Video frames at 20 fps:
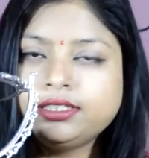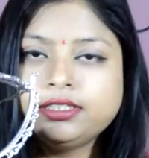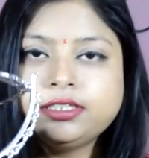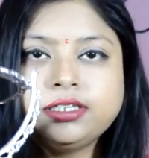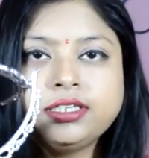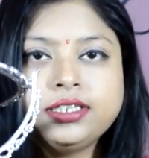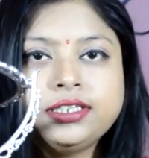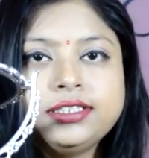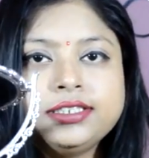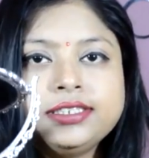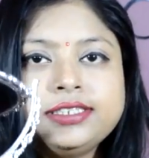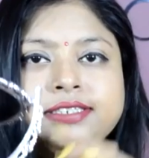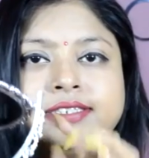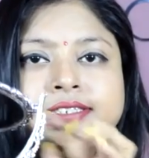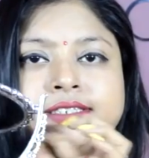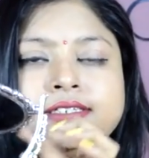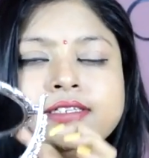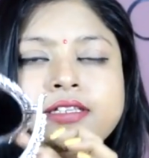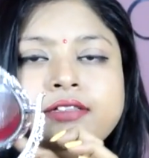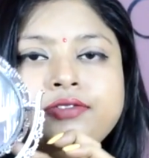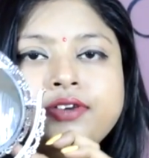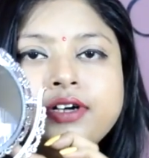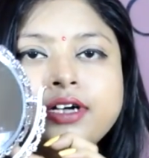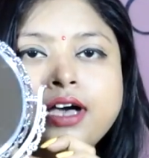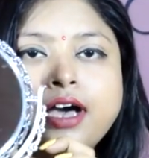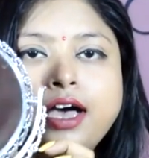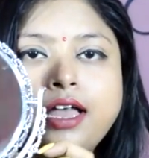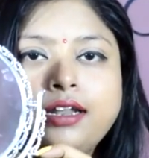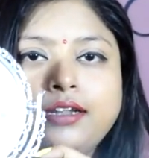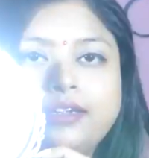in silver
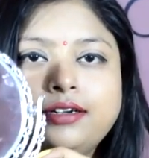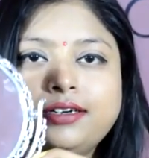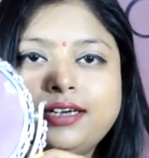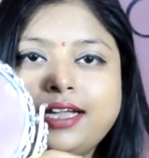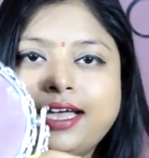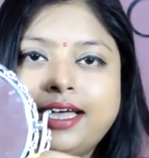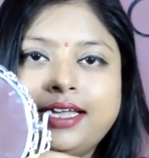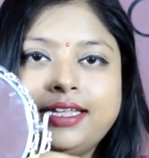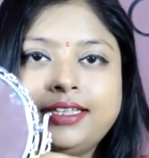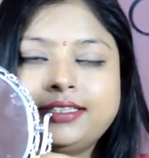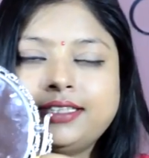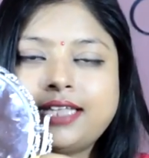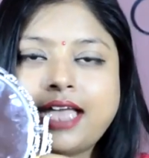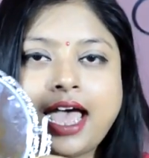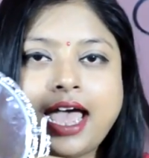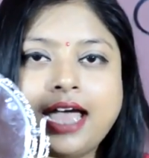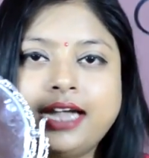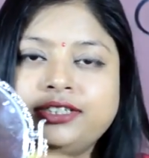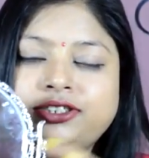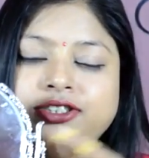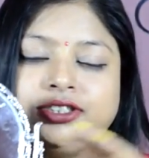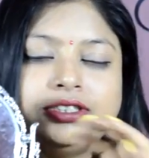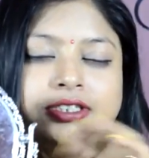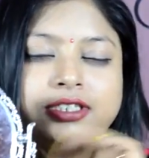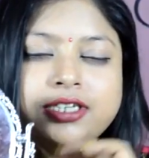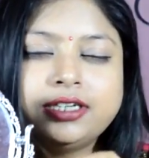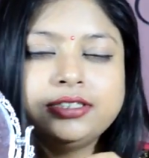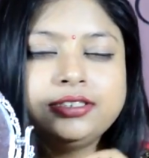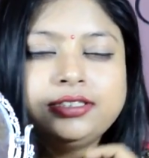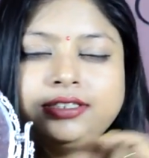color, and I
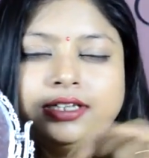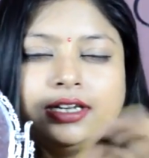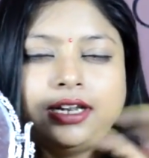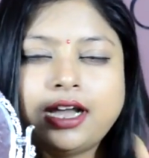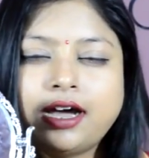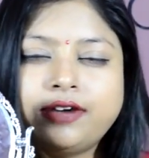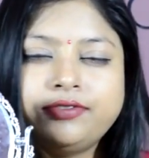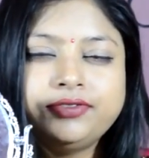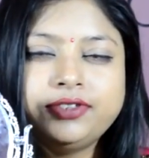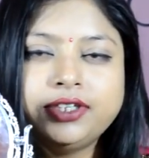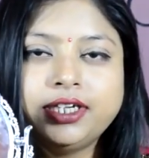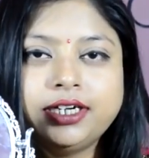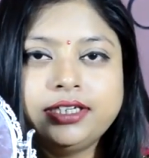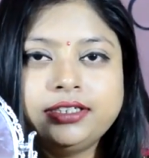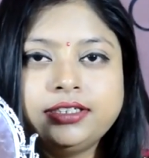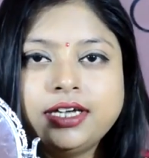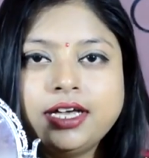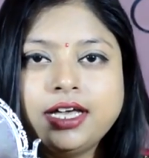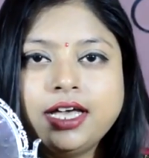just loved it.